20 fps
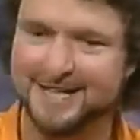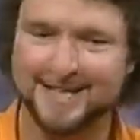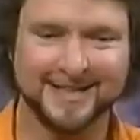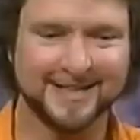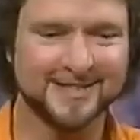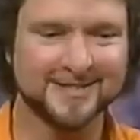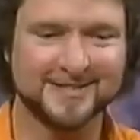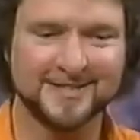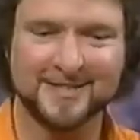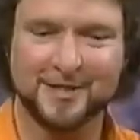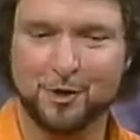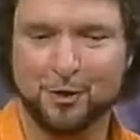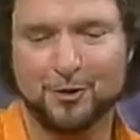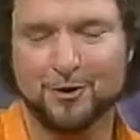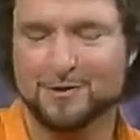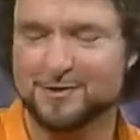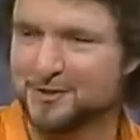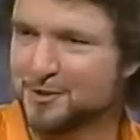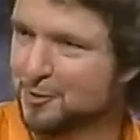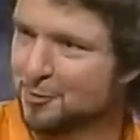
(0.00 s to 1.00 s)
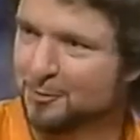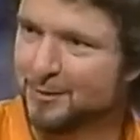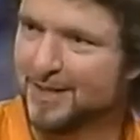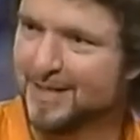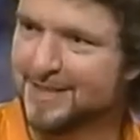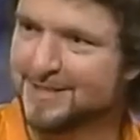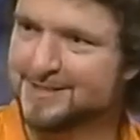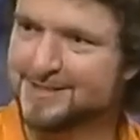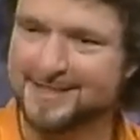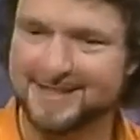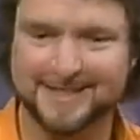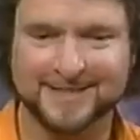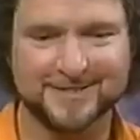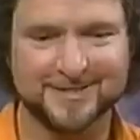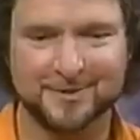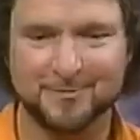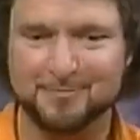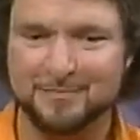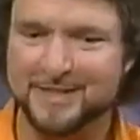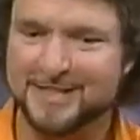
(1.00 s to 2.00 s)
It is the also-rans. It is
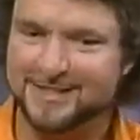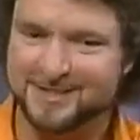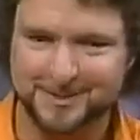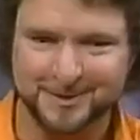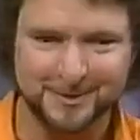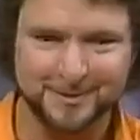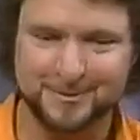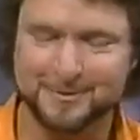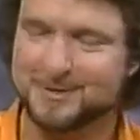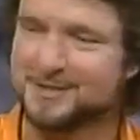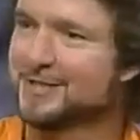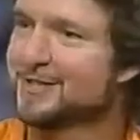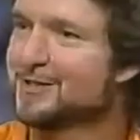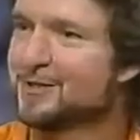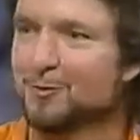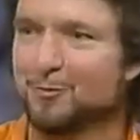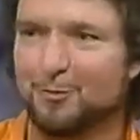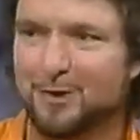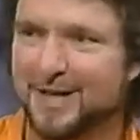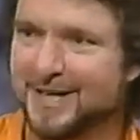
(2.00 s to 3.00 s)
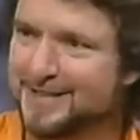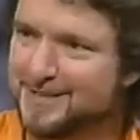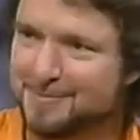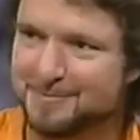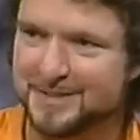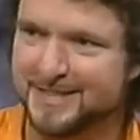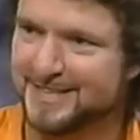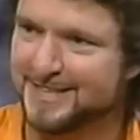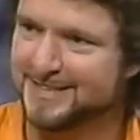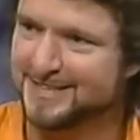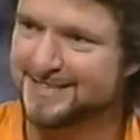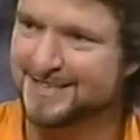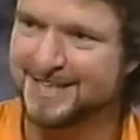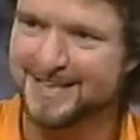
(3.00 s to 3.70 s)
the Me Toos. It is the wannabes.